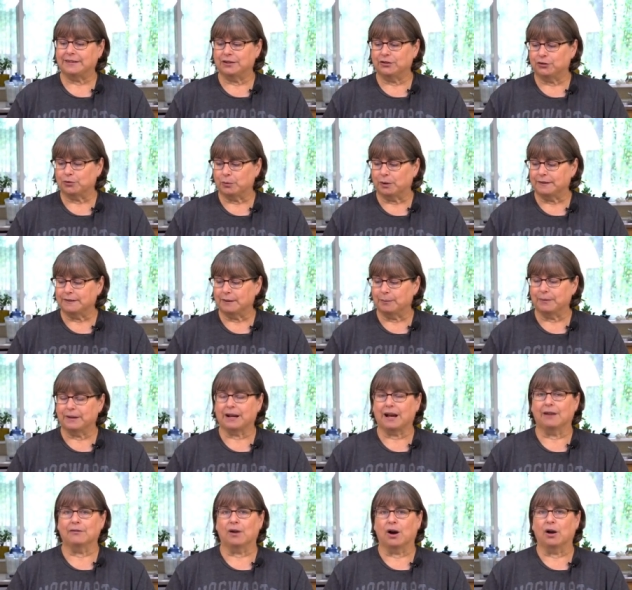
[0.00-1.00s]
to enjoy
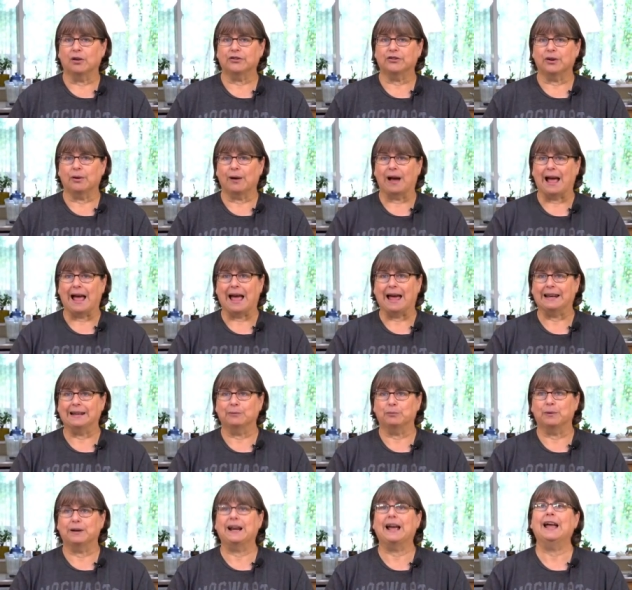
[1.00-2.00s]
something. I've also
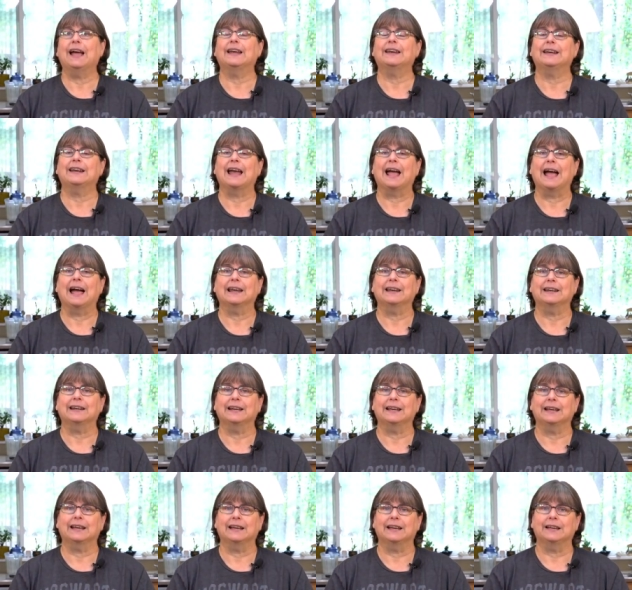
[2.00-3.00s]
added went ahead and added
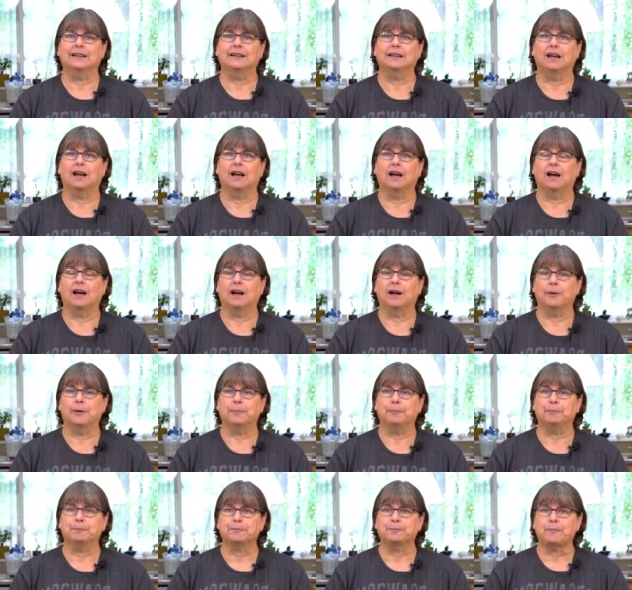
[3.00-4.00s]
in
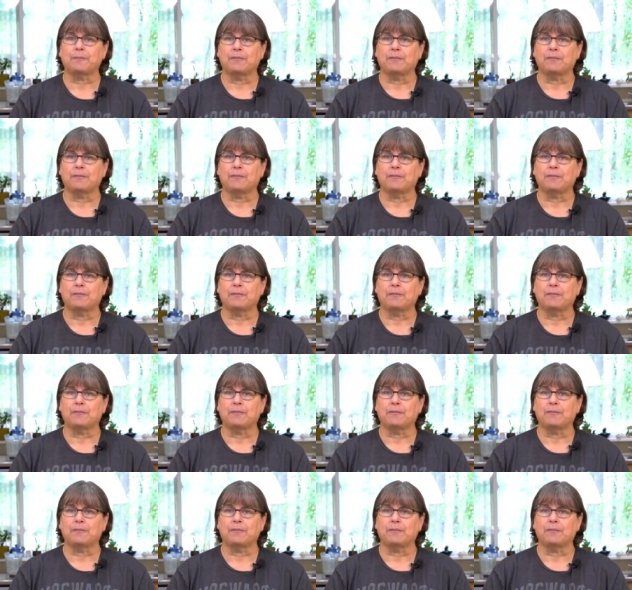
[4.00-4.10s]
um,